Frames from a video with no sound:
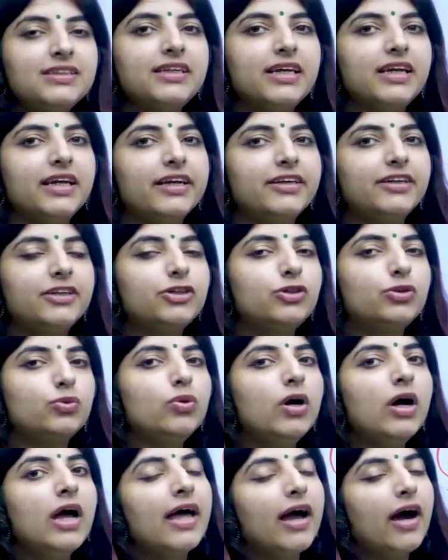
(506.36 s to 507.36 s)
related to
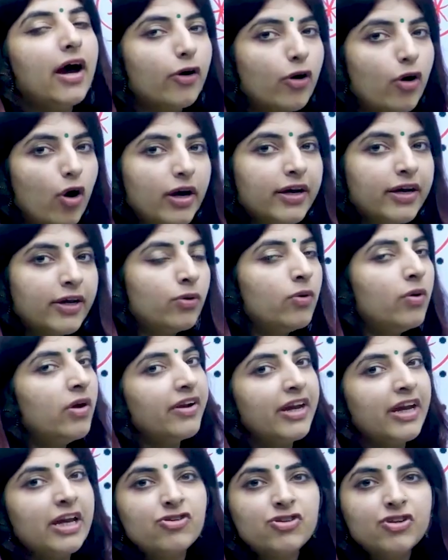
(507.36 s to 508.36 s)
or you know
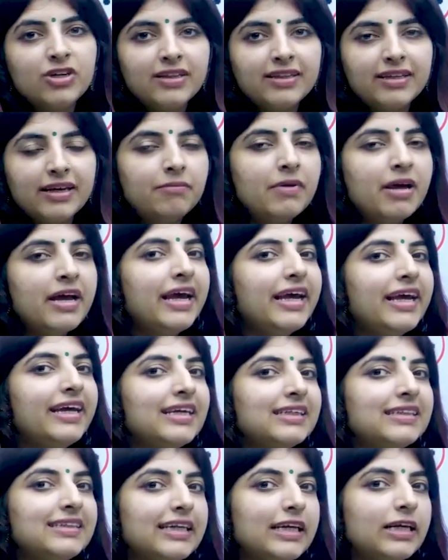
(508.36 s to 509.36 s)
arranging them in
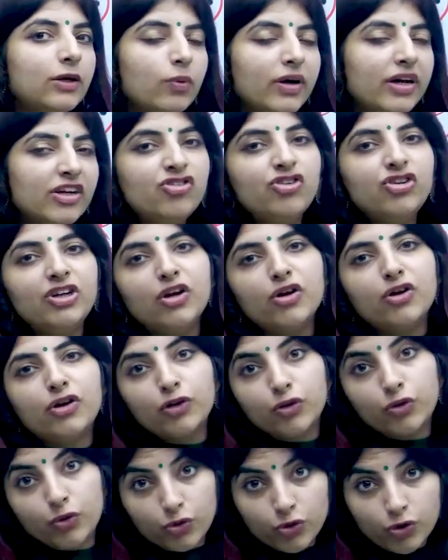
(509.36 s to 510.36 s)
a sequential or a
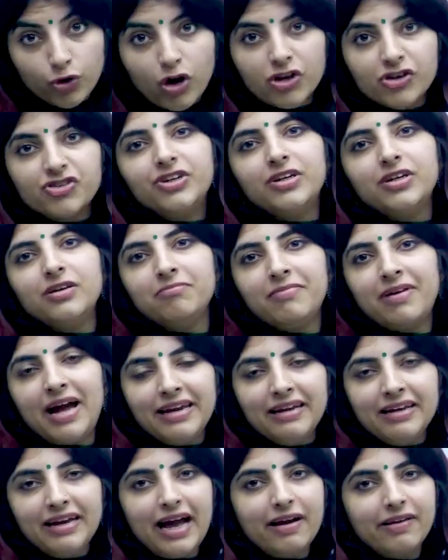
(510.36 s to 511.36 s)
chronological
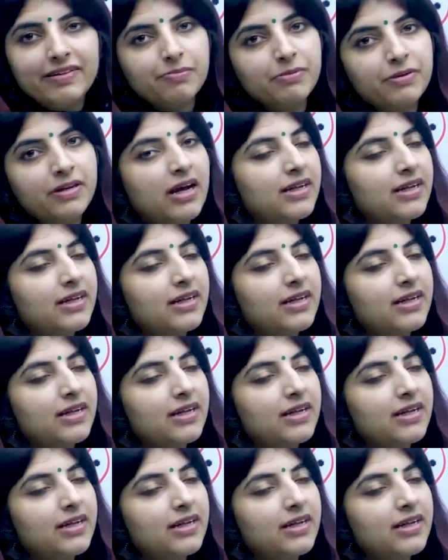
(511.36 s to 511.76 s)
manner has been